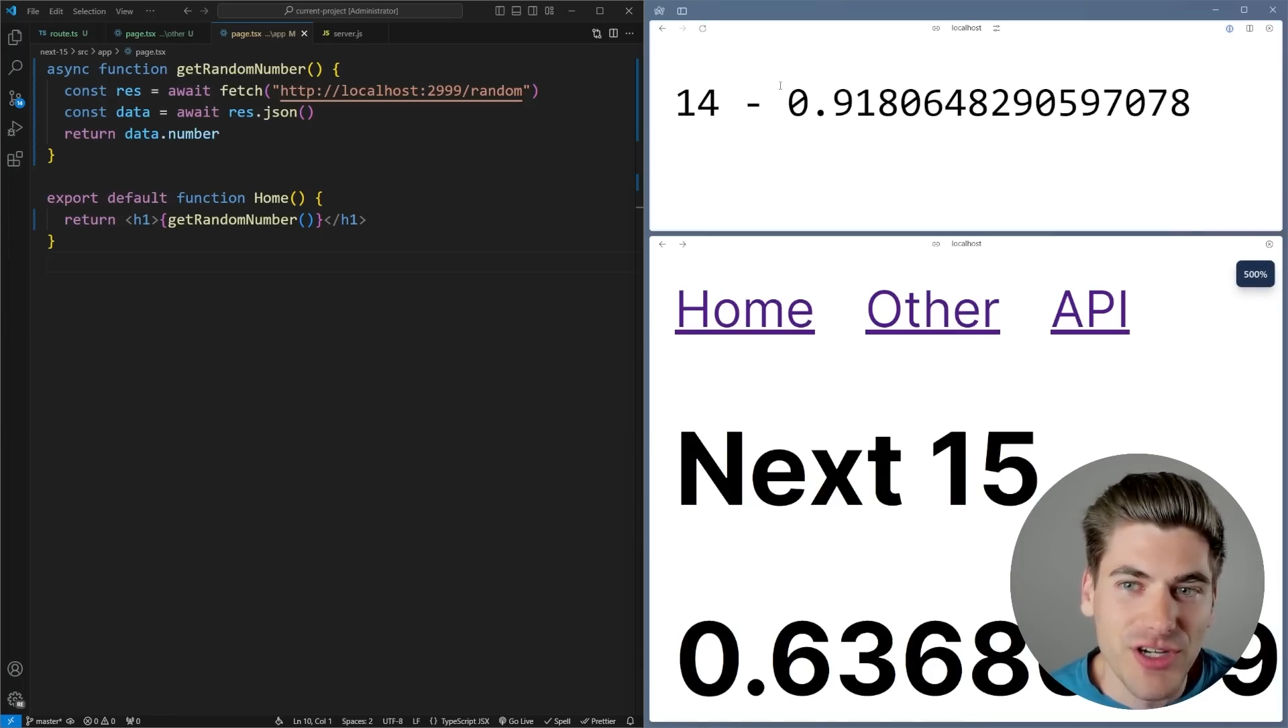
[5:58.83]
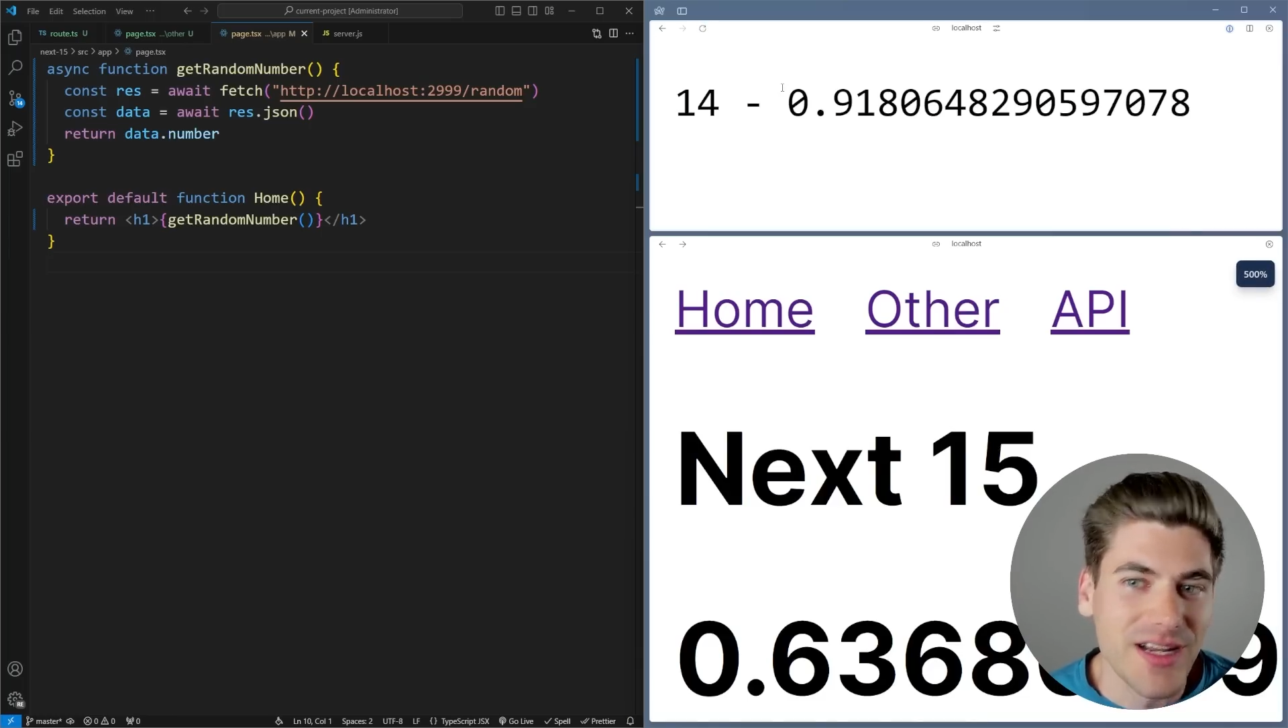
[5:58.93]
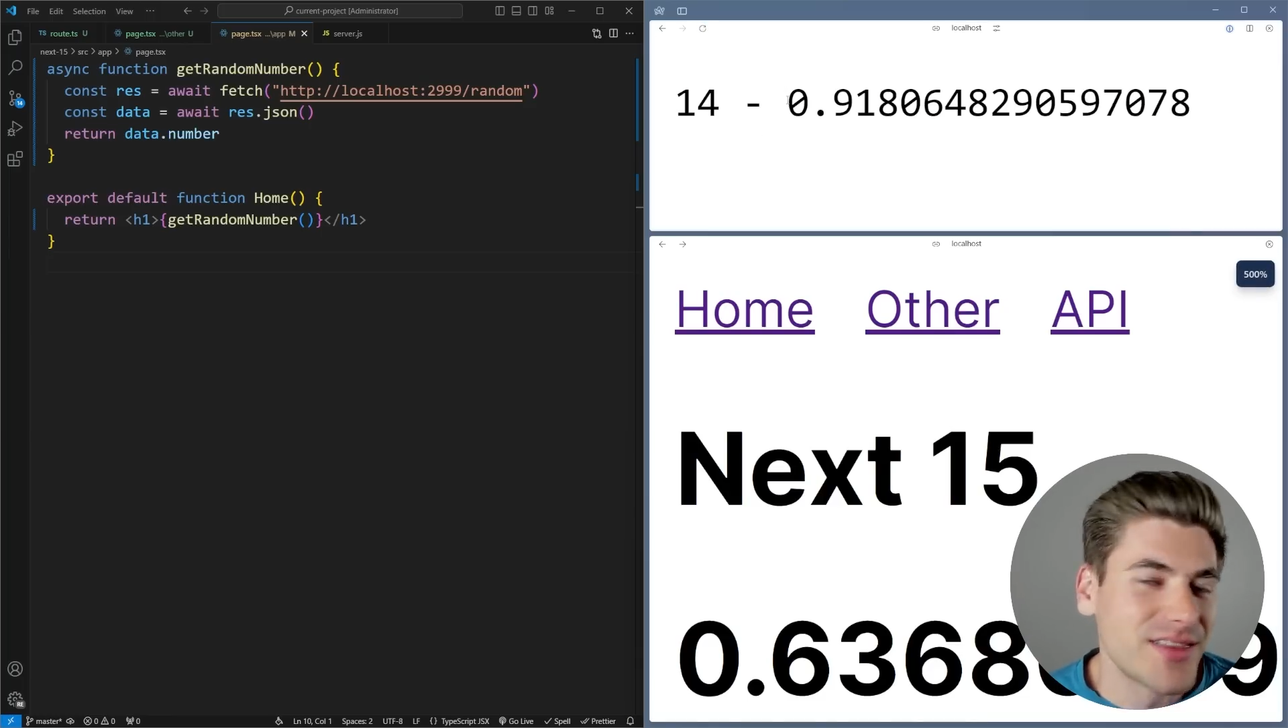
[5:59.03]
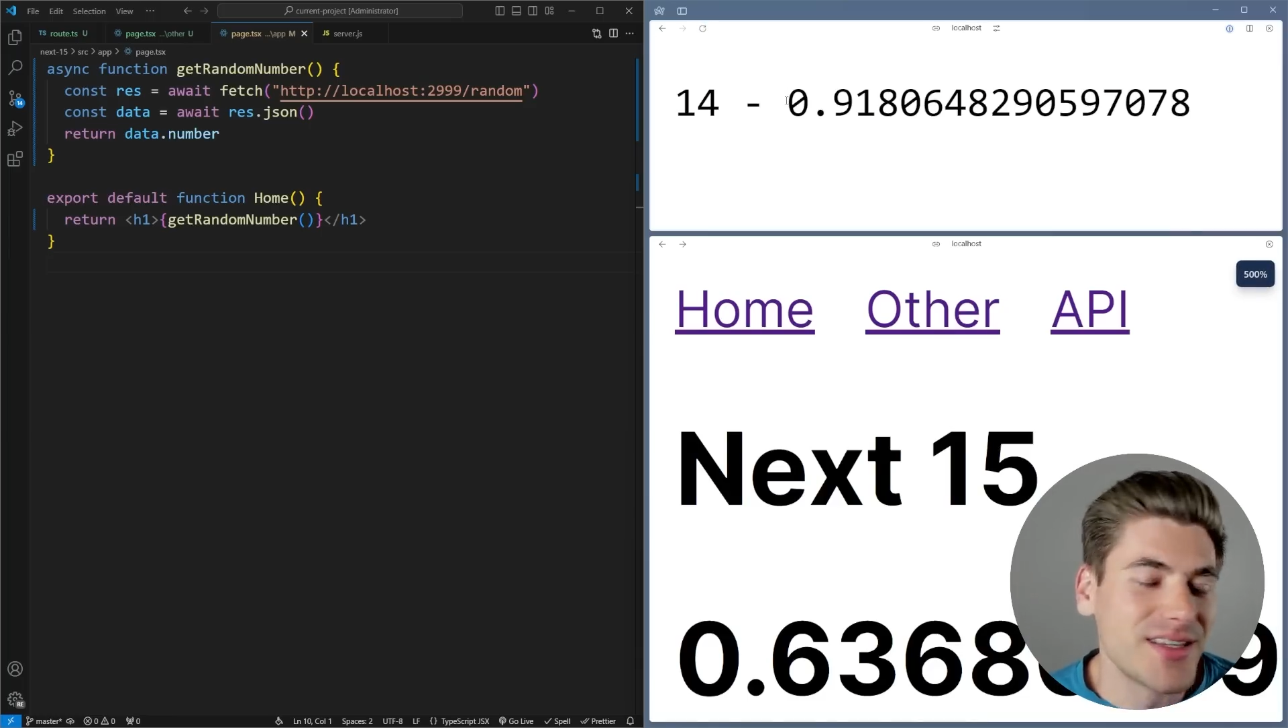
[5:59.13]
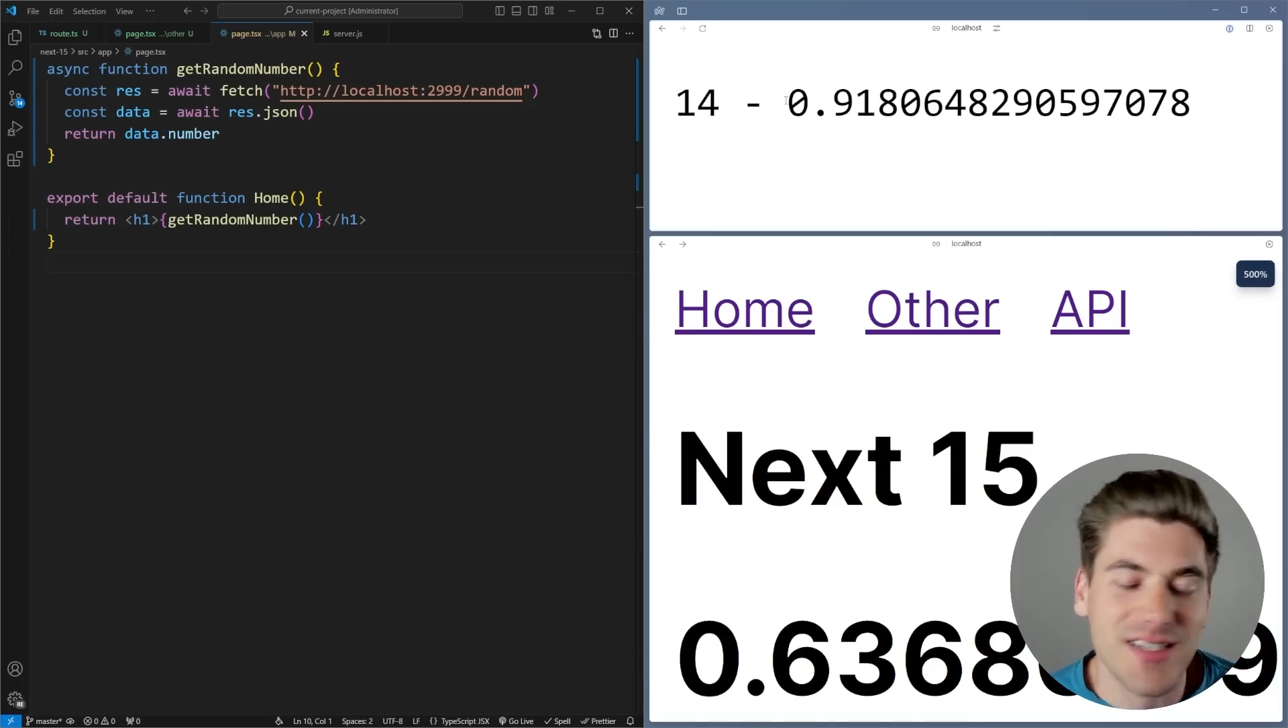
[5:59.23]
I
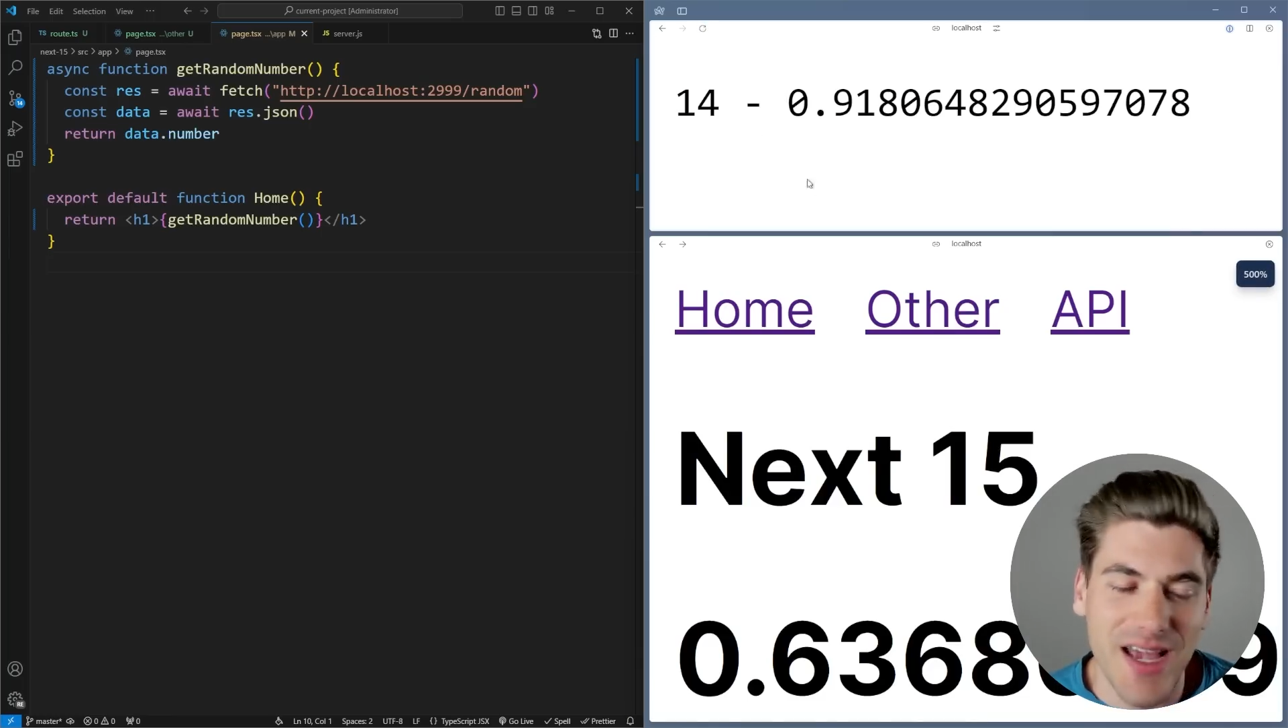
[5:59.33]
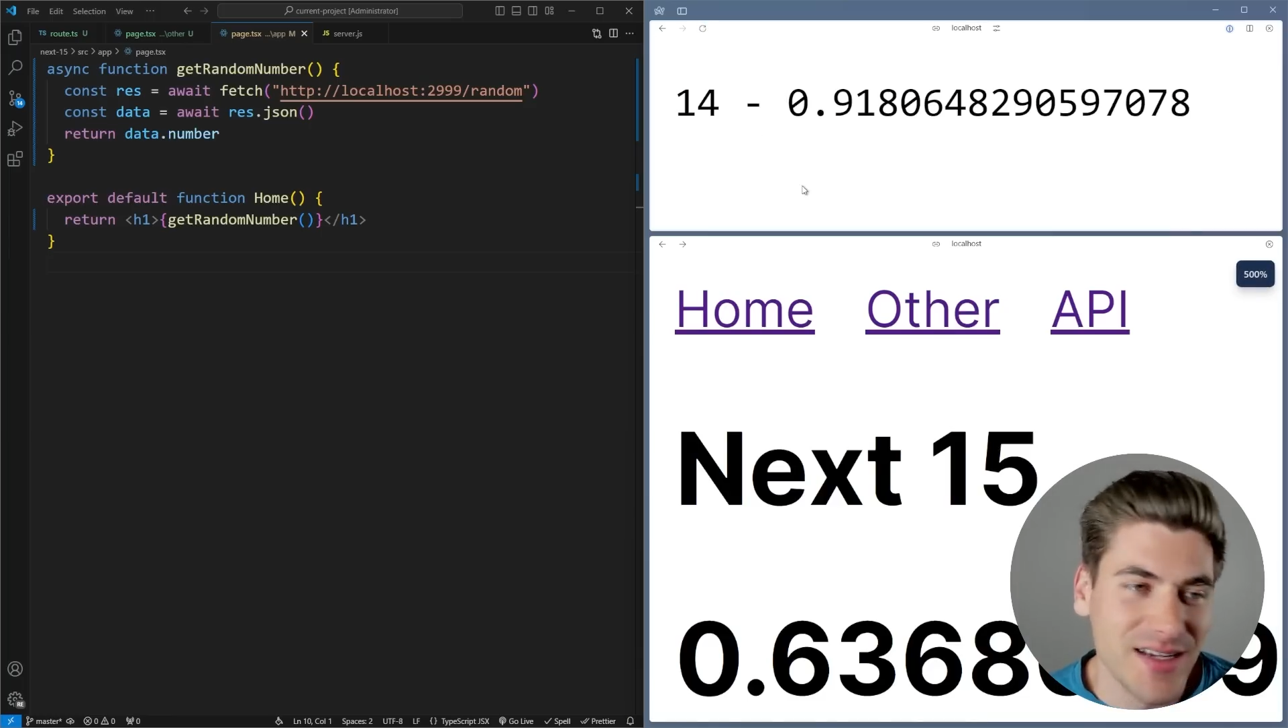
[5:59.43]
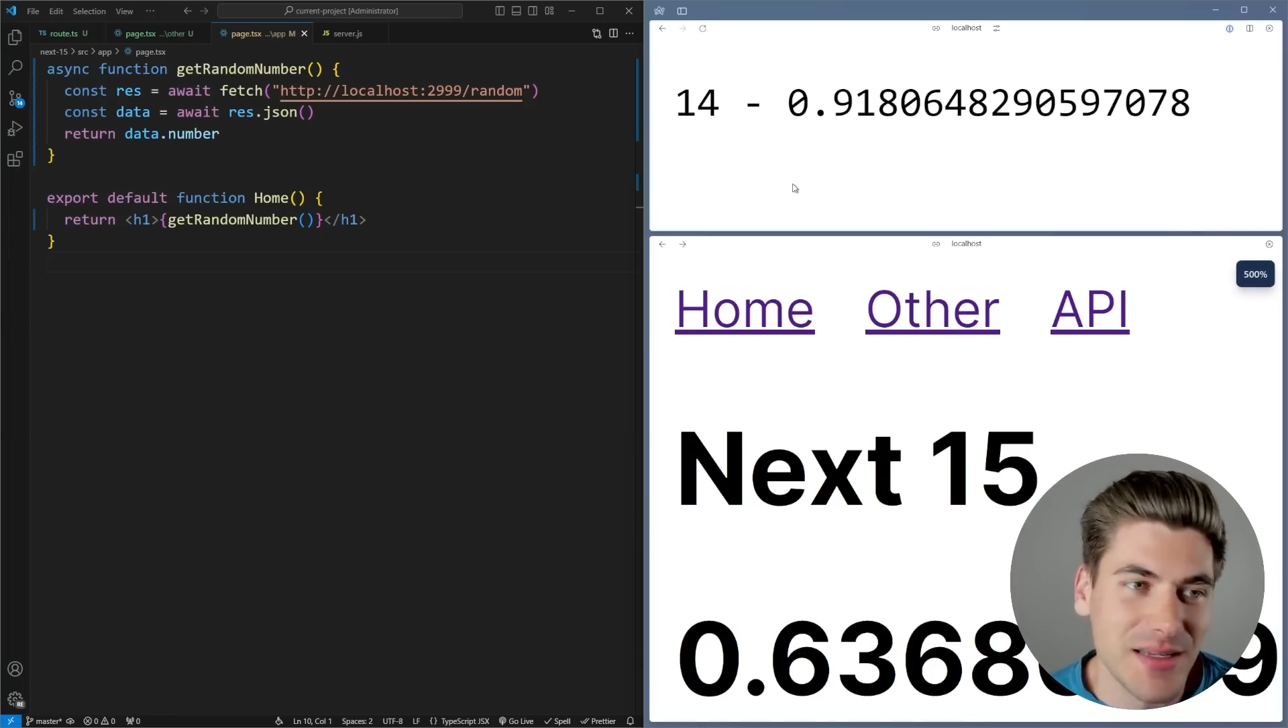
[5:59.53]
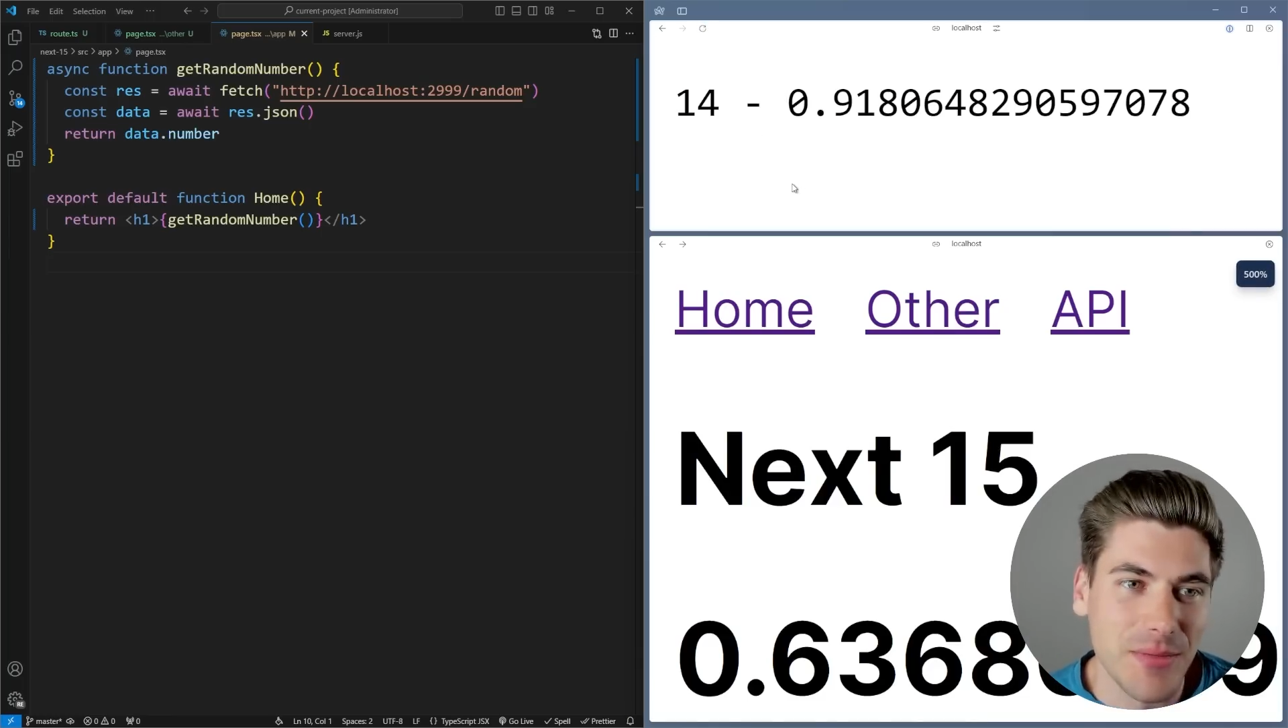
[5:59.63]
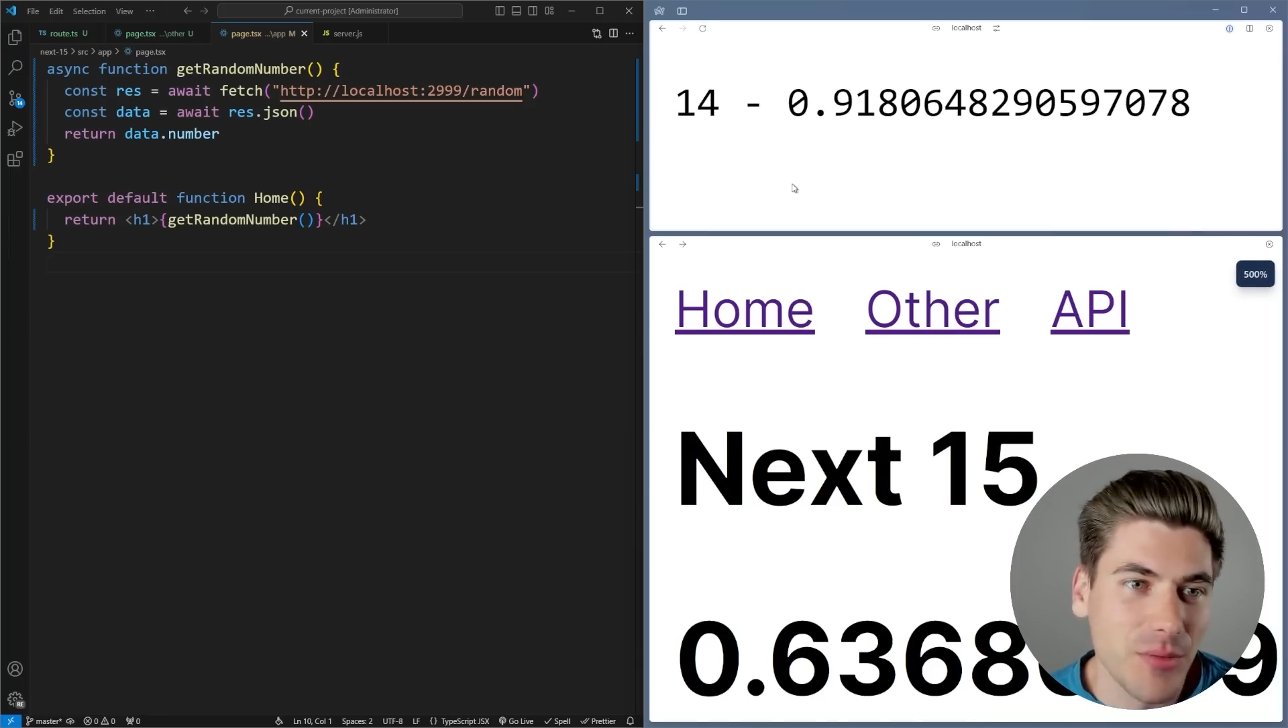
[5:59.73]
get the exact
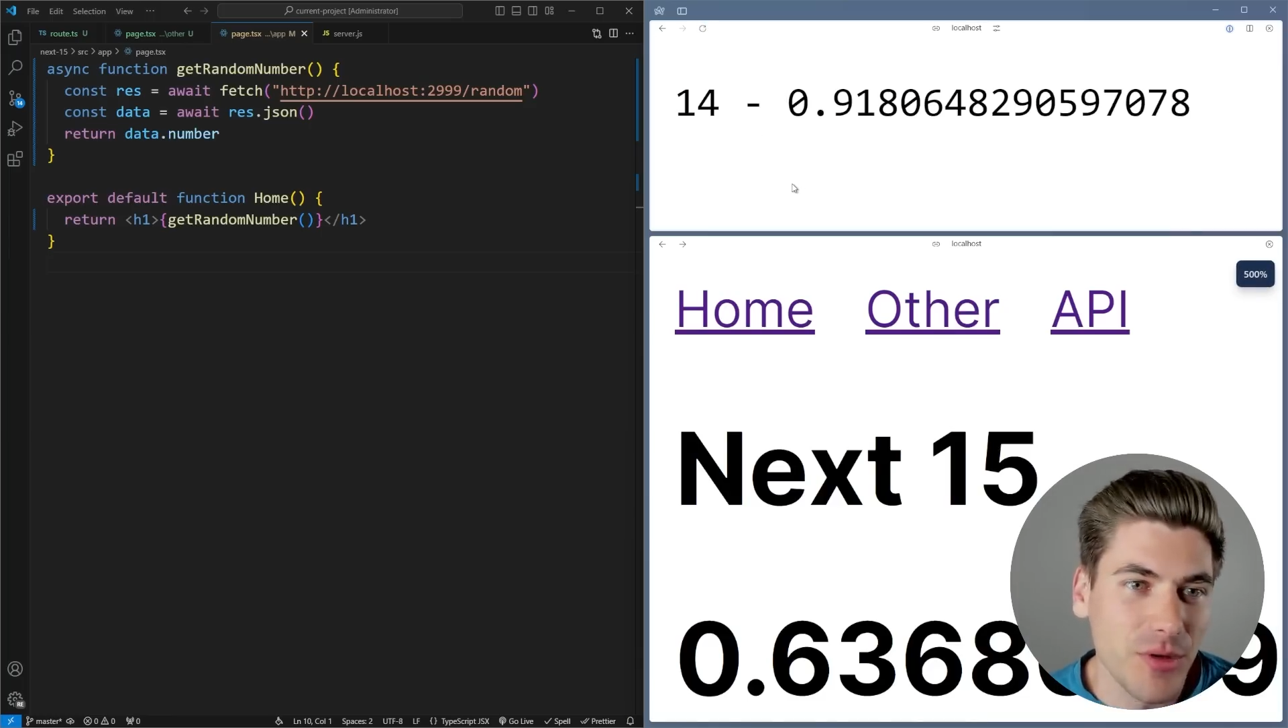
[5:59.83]
same number